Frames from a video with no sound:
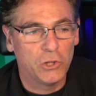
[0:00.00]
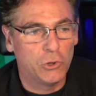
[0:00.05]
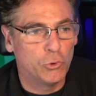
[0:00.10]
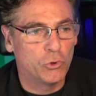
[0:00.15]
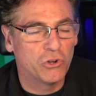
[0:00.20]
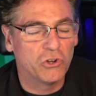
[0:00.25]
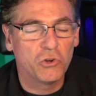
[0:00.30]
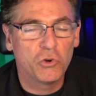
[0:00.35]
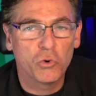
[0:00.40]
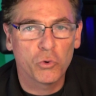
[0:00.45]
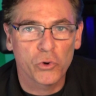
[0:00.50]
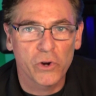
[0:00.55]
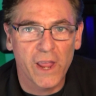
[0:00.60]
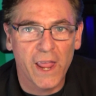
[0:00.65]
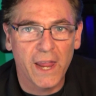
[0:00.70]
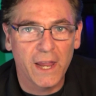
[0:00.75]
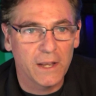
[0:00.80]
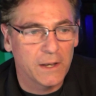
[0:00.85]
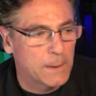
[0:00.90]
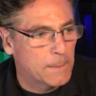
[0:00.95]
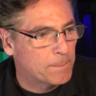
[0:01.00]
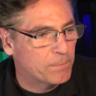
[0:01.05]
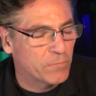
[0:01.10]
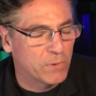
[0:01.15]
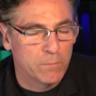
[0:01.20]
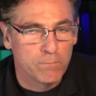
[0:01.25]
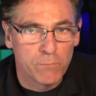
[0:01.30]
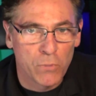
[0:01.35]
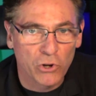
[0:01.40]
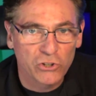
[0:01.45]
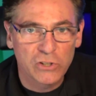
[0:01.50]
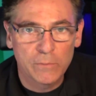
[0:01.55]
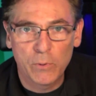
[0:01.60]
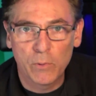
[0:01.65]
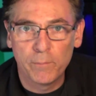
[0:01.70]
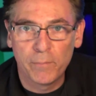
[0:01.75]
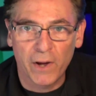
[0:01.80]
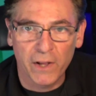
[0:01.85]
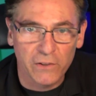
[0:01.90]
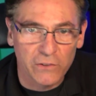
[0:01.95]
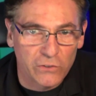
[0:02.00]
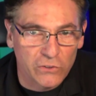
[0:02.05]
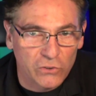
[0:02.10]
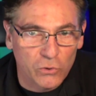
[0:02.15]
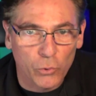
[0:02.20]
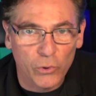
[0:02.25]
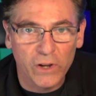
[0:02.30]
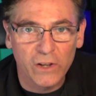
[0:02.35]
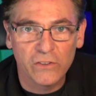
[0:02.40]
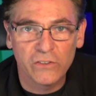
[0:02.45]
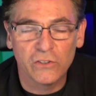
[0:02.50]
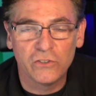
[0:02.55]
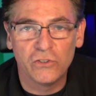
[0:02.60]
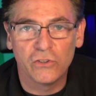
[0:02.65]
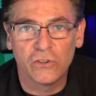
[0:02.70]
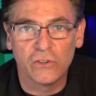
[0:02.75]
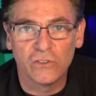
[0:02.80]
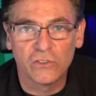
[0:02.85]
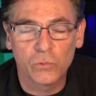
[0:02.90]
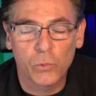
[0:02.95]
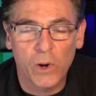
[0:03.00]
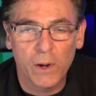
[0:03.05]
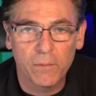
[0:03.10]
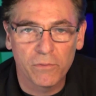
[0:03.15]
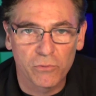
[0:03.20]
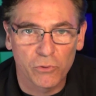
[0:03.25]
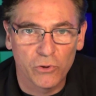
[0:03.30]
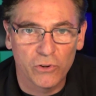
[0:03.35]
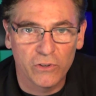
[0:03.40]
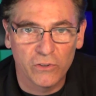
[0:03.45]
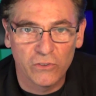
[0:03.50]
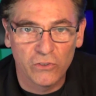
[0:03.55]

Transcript: You can create multiple button screens that you can swipe through to,